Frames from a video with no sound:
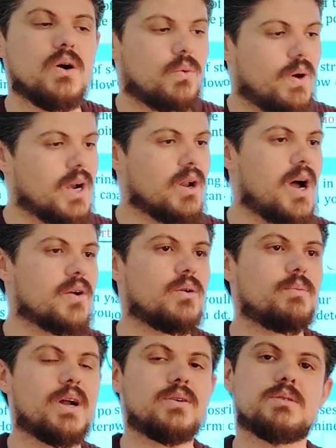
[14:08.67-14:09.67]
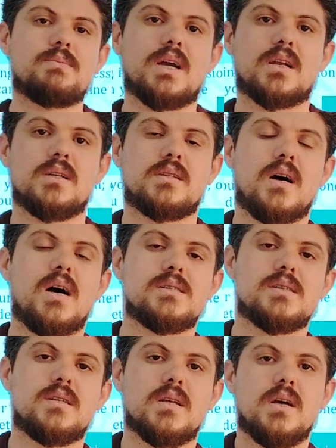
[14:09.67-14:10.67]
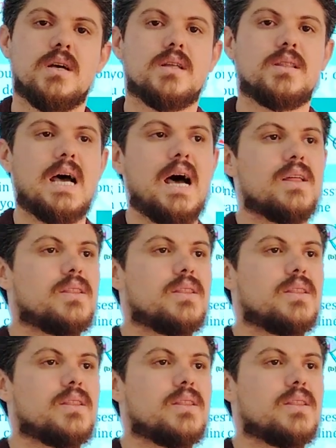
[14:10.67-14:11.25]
1 iron bar is magnetized, the